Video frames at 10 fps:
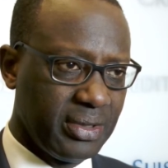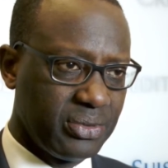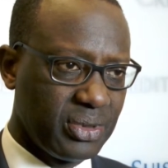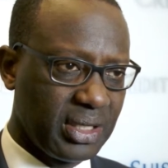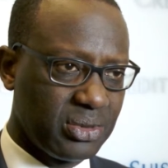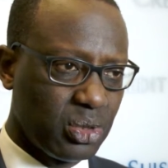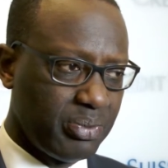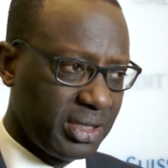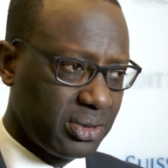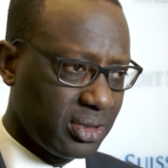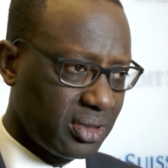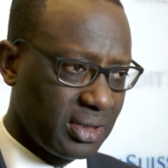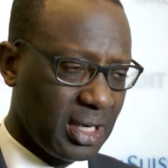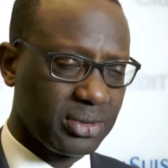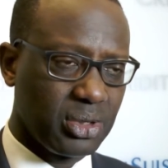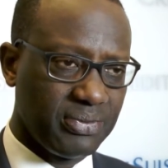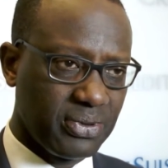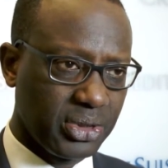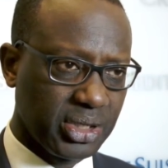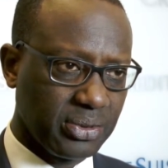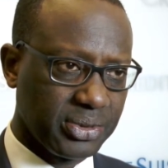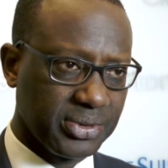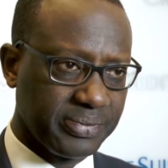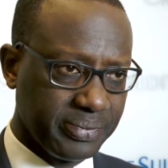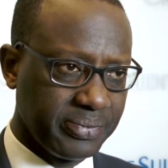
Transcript: to get to a better outcome for our shareholders.